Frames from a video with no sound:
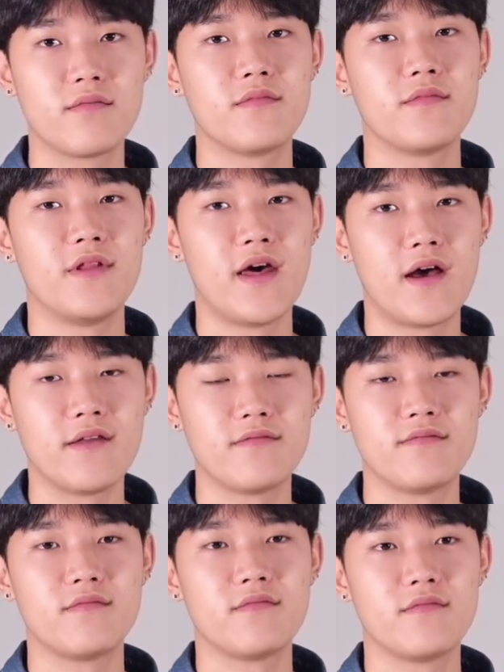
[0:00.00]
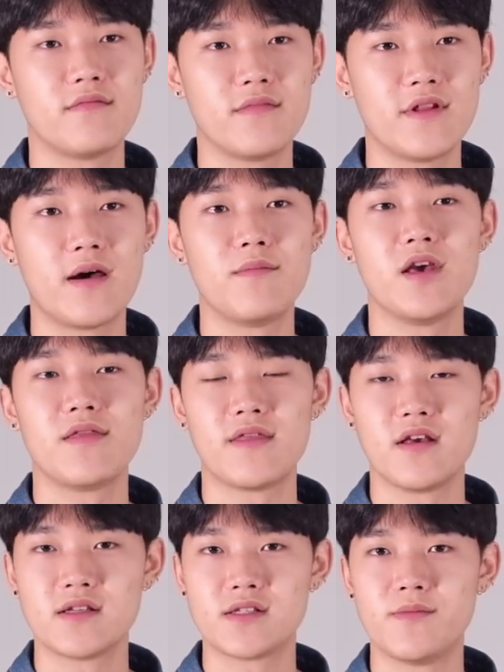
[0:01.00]
that made
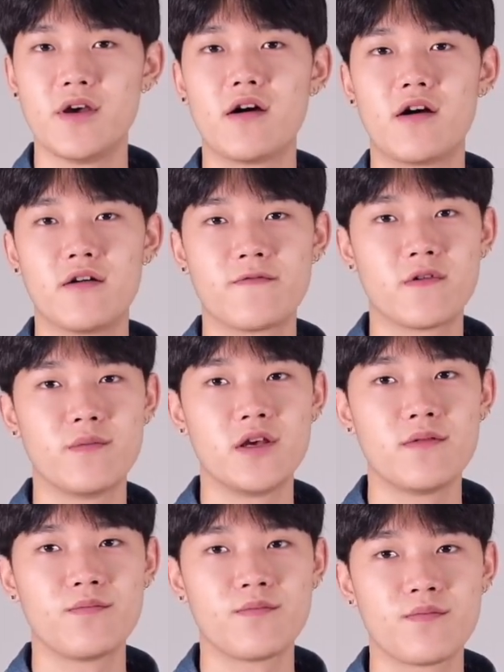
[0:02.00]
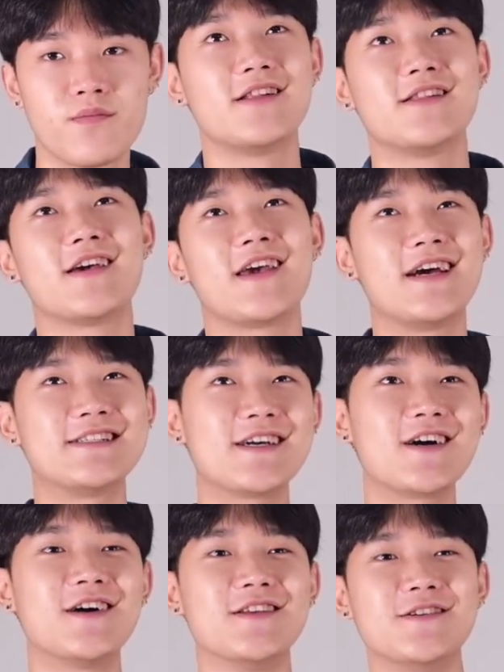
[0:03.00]
things a bit hard for me. As I
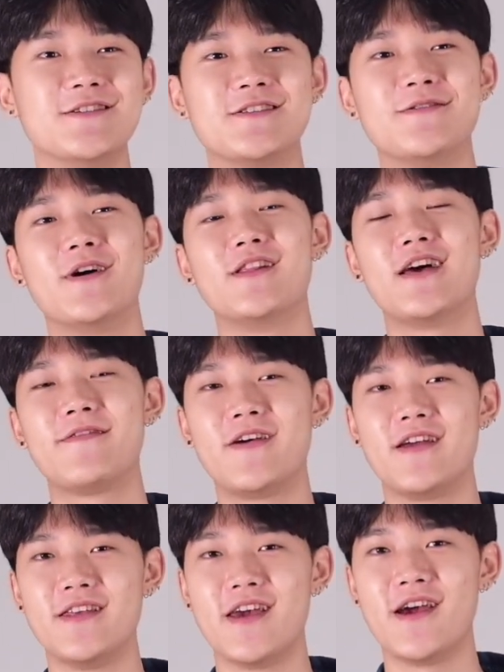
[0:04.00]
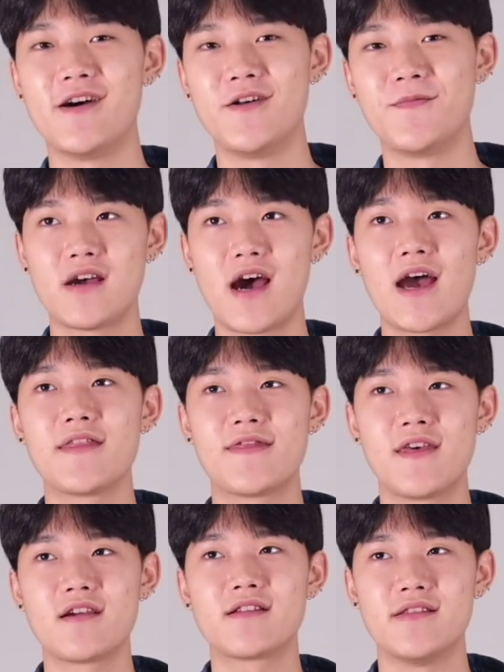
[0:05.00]
got used to my life at Yale, I
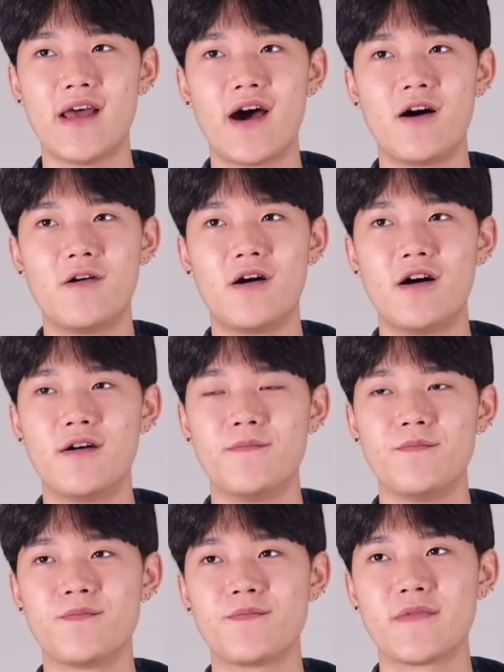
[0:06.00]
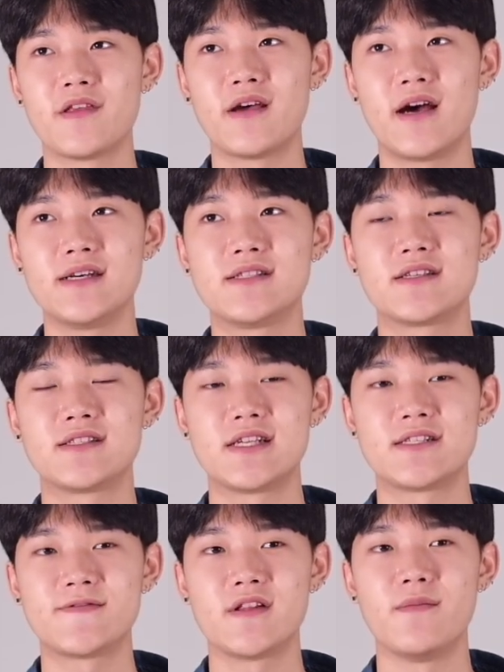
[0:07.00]
think now I
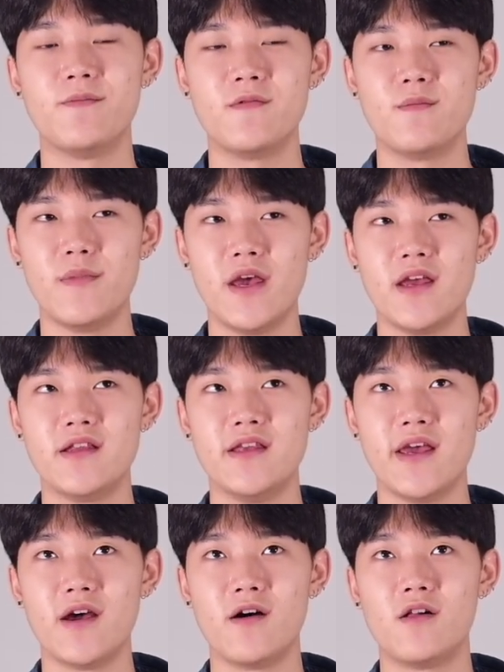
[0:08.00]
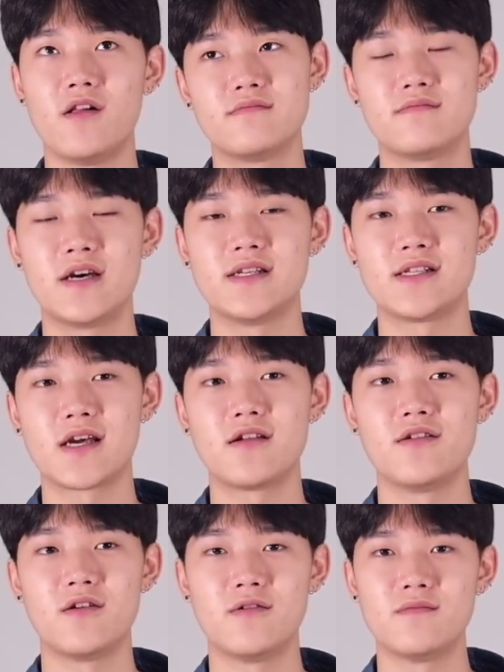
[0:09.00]
successfully made Yale my
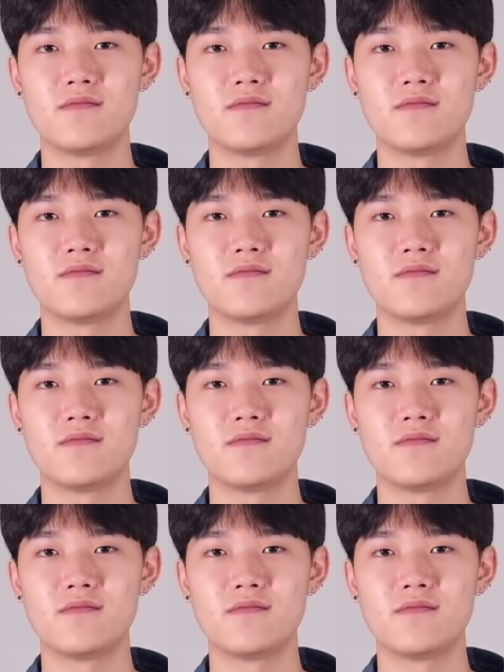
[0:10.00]
second home.